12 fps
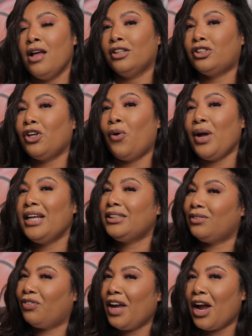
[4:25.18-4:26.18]
So
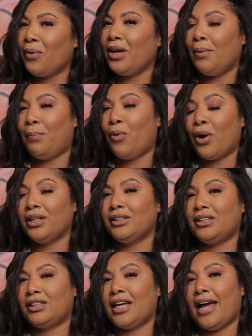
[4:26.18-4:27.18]
it's very
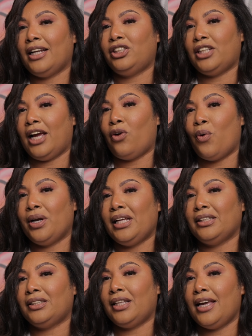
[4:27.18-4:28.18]
important to kind of check on
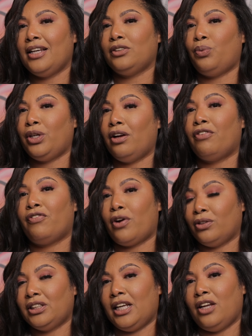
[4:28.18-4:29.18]
these things when you're
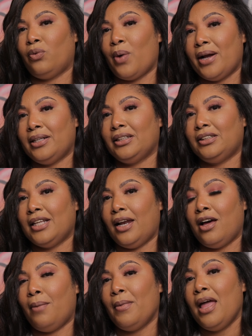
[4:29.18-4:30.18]
first getting ready to
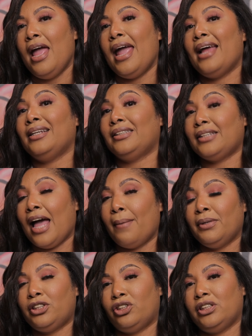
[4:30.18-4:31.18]
set up and
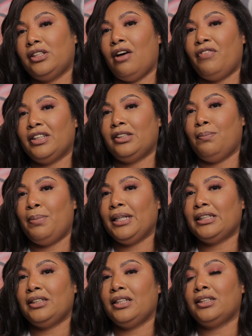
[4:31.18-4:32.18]
establish yourself as a
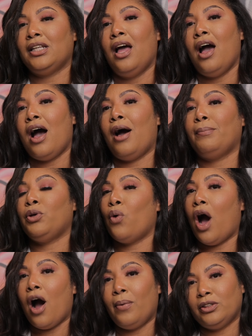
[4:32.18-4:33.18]
business. Um,
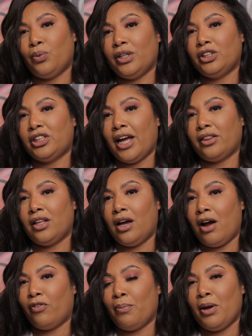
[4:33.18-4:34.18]
you always want to check the
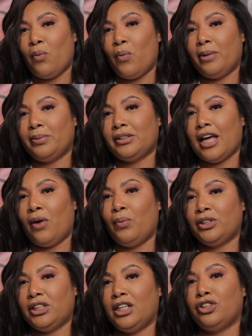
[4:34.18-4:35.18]
government website,
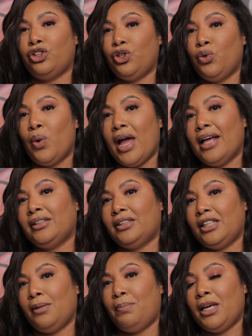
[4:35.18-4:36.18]
which is U S
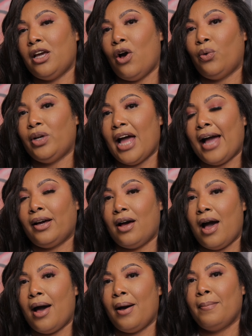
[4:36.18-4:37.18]
T P O dot
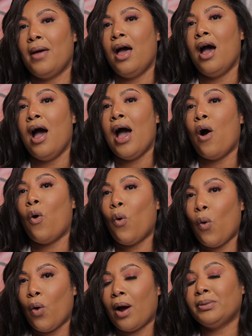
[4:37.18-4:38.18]
com
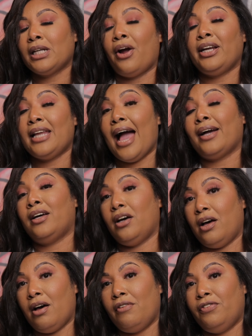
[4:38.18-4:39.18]
or, I'm sorry,
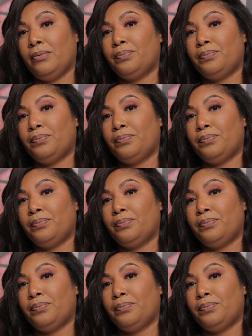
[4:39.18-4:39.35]
.gov.